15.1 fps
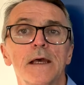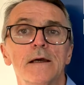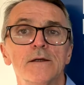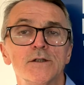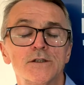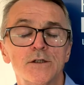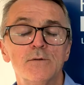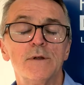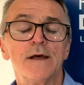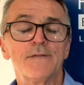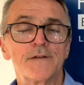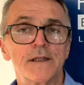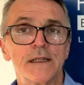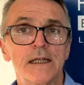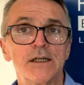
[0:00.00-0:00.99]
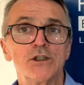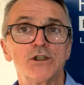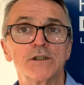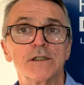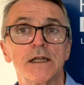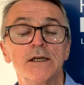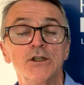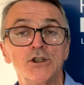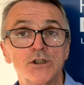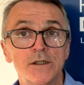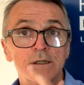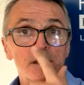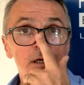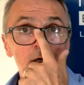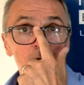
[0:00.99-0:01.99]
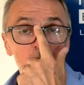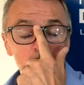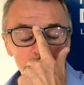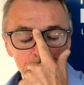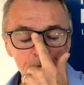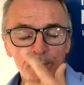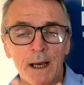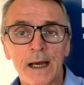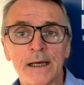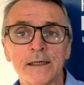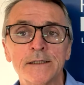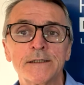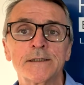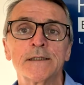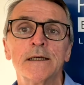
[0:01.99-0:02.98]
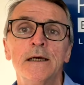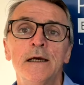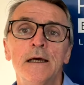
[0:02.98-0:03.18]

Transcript: soon after the legislation was passed,